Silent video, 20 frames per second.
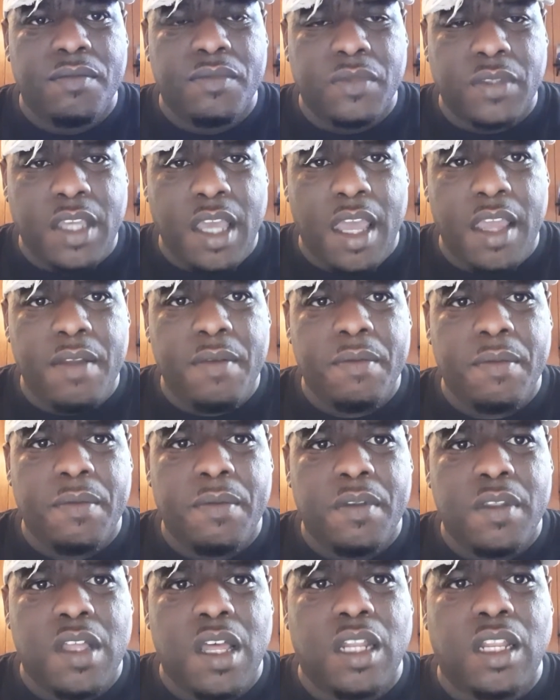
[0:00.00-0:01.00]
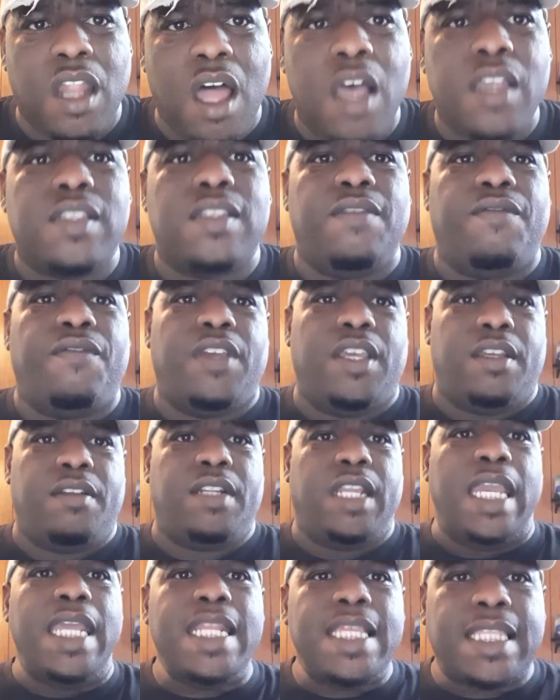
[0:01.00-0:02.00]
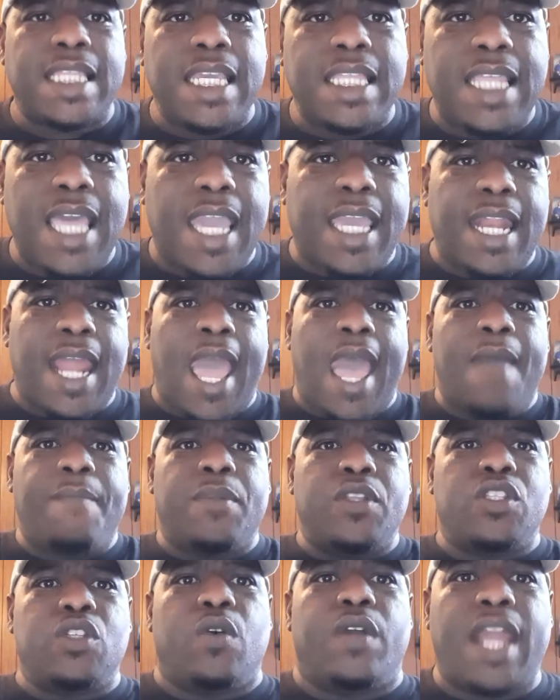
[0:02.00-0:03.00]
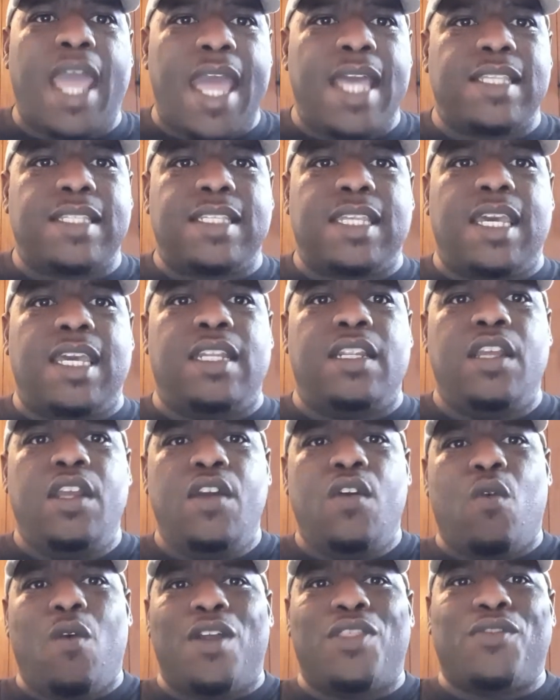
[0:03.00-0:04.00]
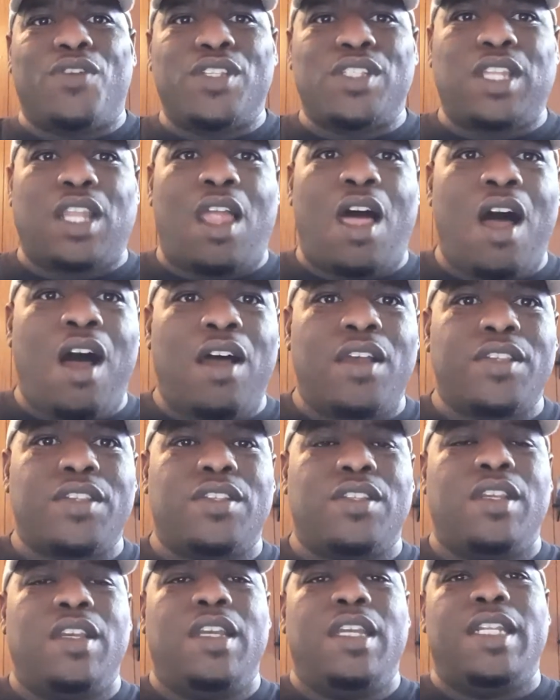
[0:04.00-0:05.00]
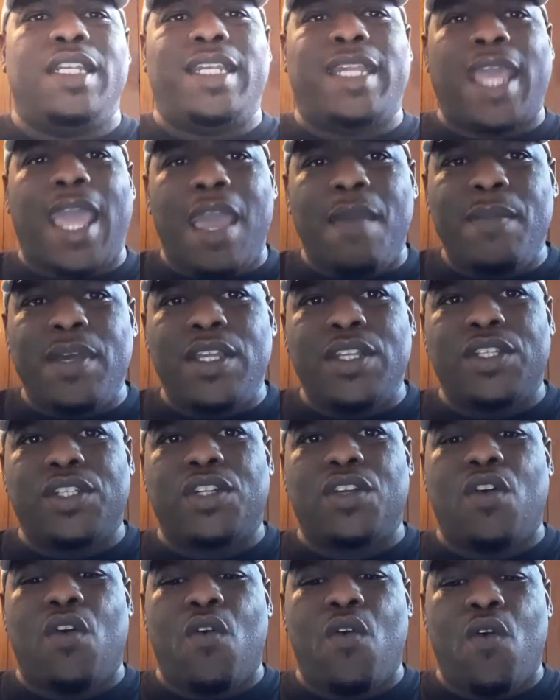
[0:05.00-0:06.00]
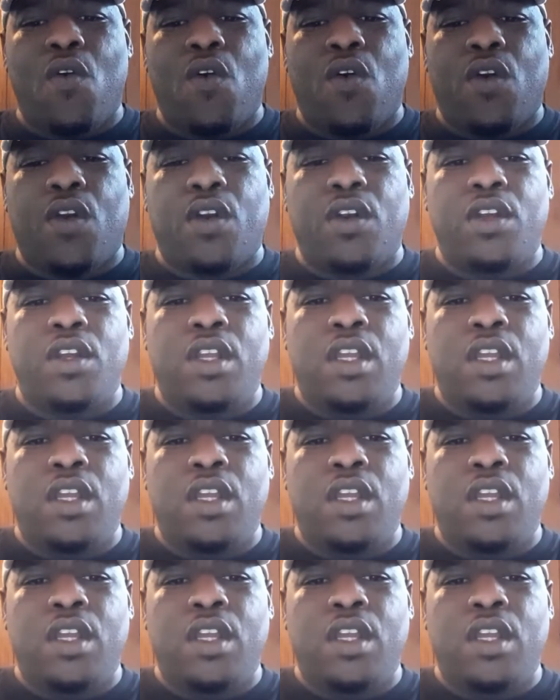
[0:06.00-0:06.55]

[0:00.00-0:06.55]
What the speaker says: Okay? A loss event. Anything that can happen to an asset, whether it's lost, damaged, or